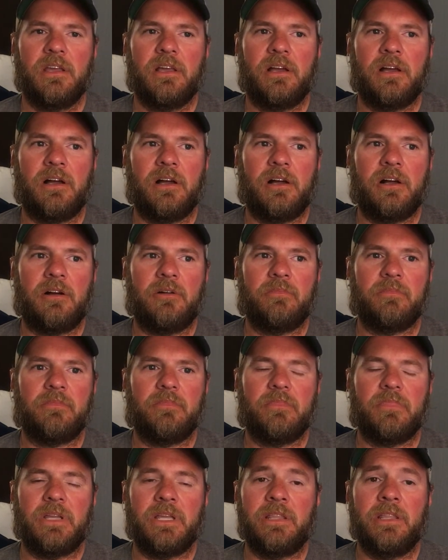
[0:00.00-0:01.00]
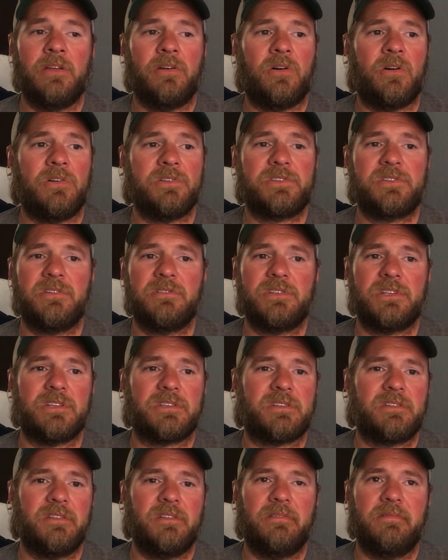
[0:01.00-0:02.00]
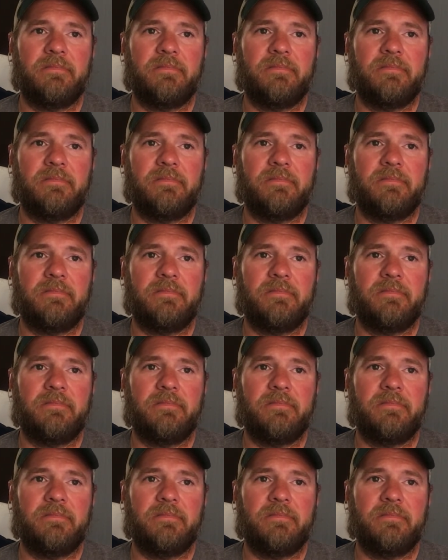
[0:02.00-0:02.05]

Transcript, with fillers: Um, and then also just,